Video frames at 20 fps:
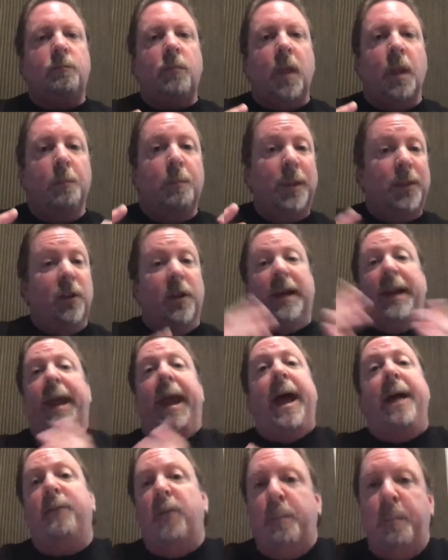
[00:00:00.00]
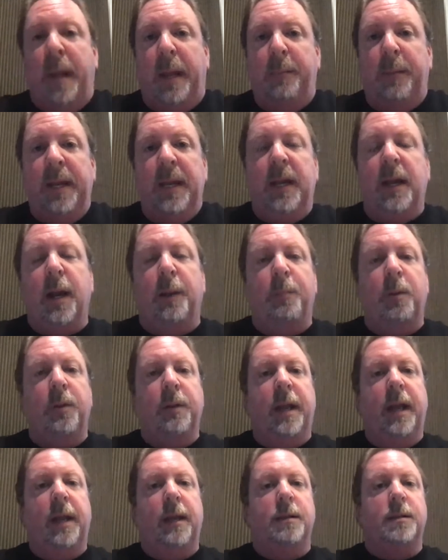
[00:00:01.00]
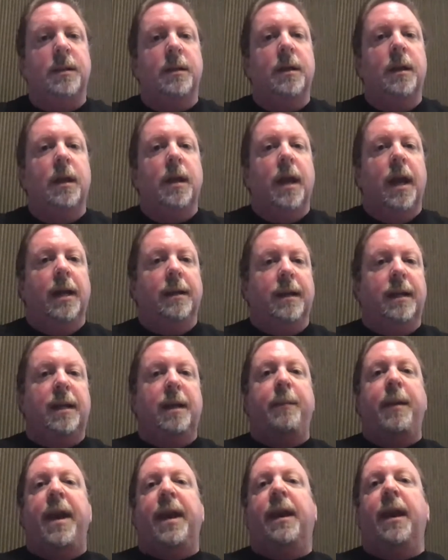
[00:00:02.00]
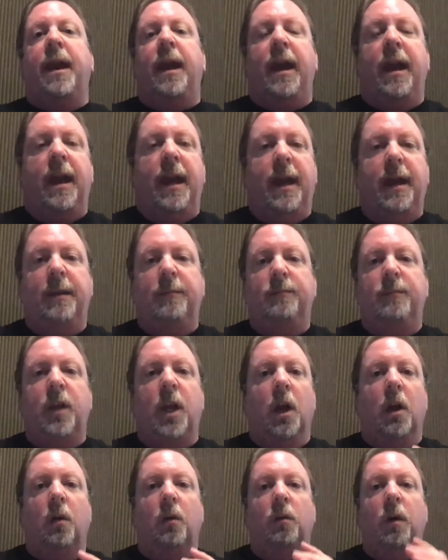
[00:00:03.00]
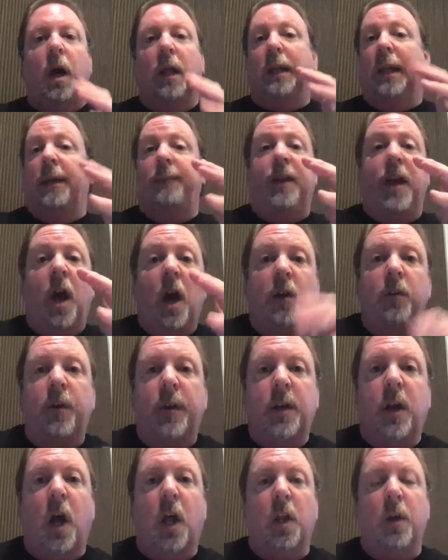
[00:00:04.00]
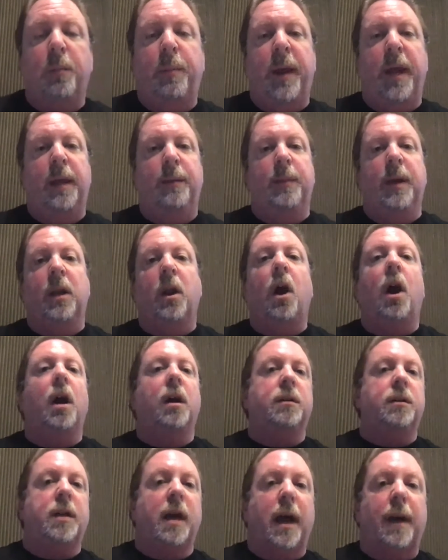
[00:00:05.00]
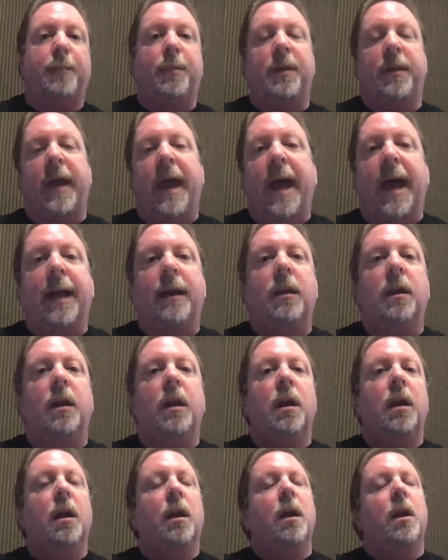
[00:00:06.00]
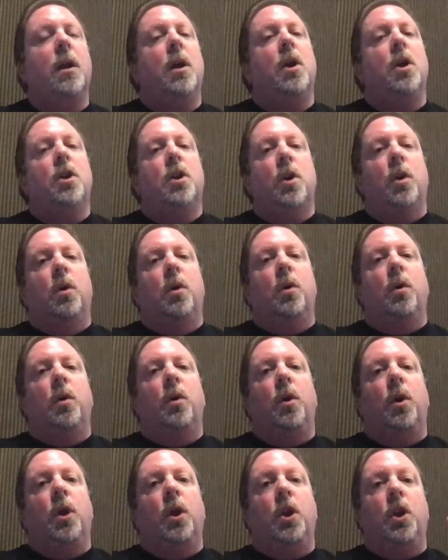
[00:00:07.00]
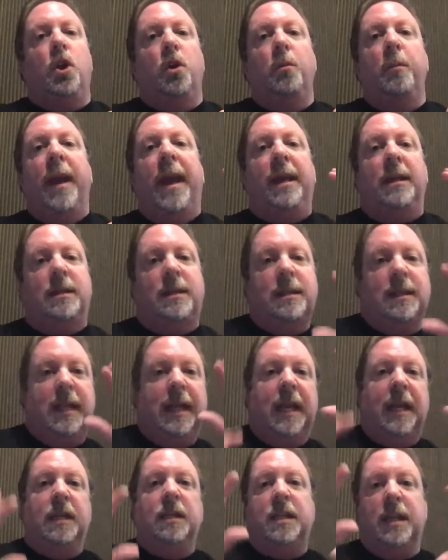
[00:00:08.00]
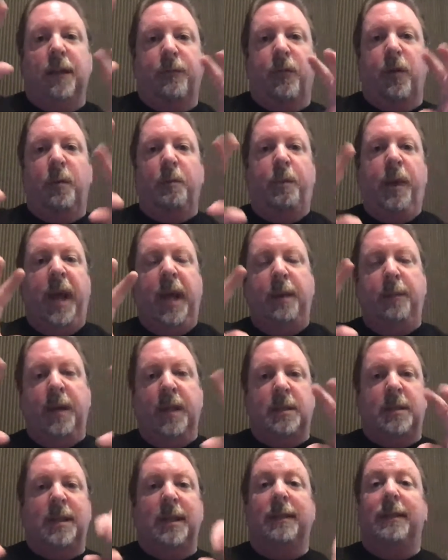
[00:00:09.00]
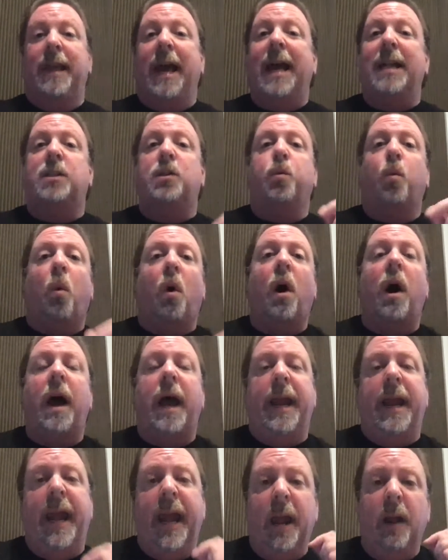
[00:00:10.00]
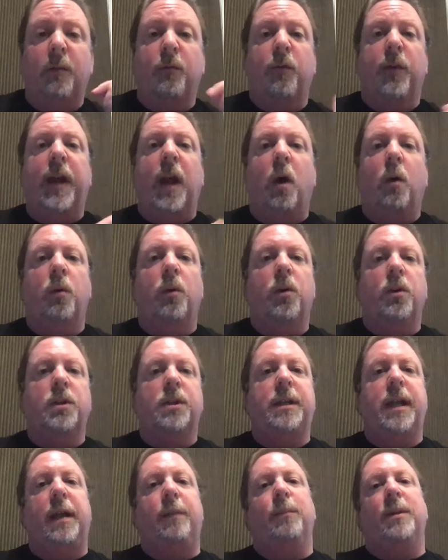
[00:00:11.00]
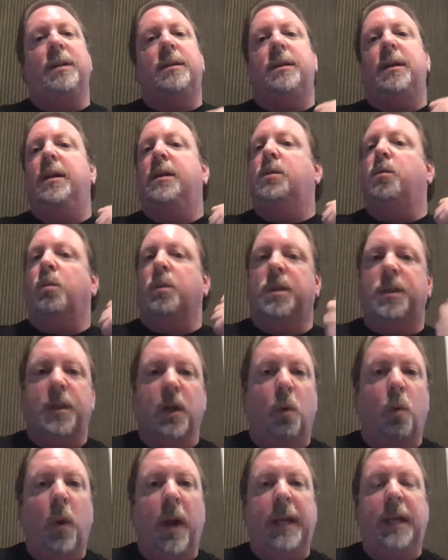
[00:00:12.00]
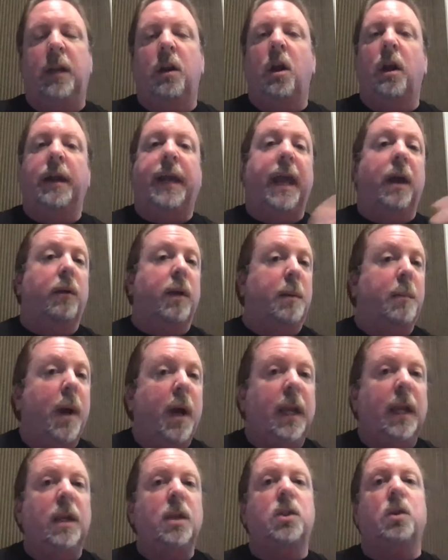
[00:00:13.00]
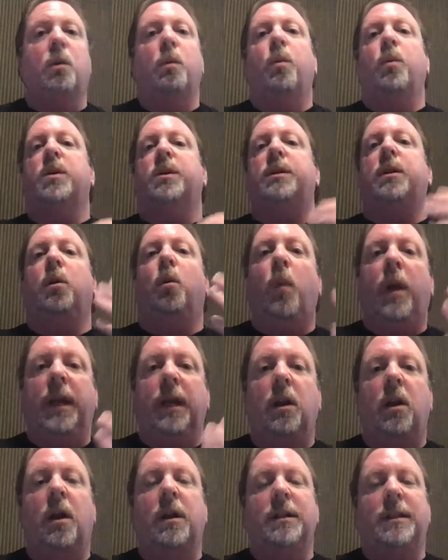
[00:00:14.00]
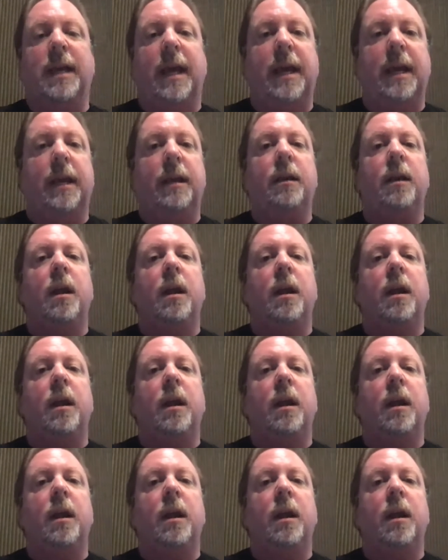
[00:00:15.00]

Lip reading: But they're going to have it maybe in a couple of days. And then they make a, $1,100 payment on top of that. You may see different payments. And that's why every owner's statement says we're still waiting on county monies or we're still waiting on tenant.